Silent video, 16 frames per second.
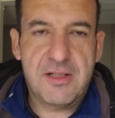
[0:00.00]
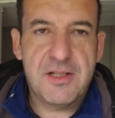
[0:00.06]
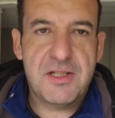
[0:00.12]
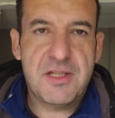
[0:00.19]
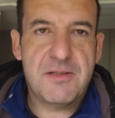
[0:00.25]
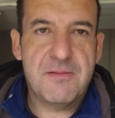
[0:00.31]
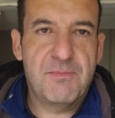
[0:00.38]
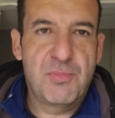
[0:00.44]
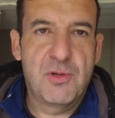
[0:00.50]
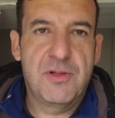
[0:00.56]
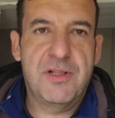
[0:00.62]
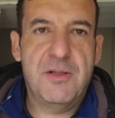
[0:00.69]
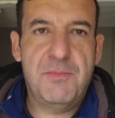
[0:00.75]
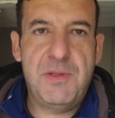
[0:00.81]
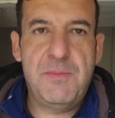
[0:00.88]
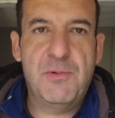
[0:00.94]
because it's important
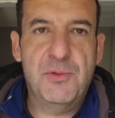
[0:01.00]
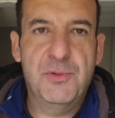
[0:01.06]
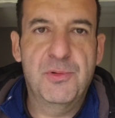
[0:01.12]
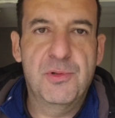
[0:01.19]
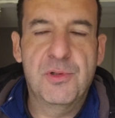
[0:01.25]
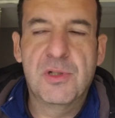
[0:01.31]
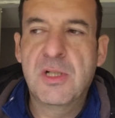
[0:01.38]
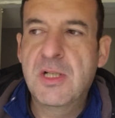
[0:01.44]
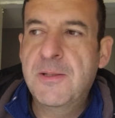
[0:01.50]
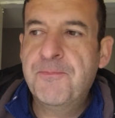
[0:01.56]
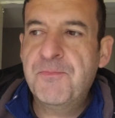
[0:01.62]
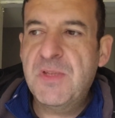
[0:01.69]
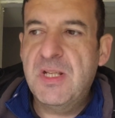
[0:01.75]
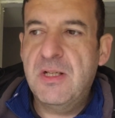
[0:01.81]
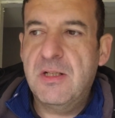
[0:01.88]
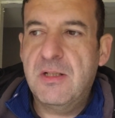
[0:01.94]
that people know
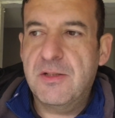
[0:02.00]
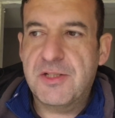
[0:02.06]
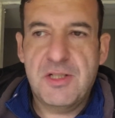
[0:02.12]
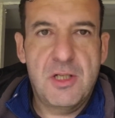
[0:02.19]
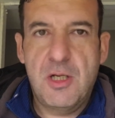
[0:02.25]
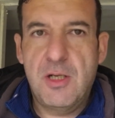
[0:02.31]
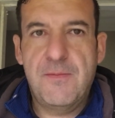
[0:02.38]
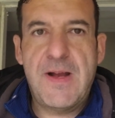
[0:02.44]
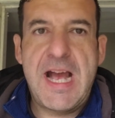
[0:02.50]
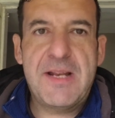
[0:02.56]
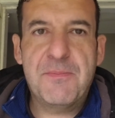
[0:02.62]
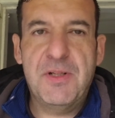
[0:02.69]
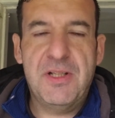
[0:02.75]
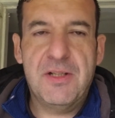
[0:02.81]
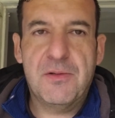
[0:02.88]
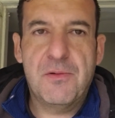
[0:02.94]
there's a lot of
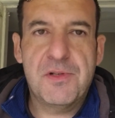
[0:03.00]
admin that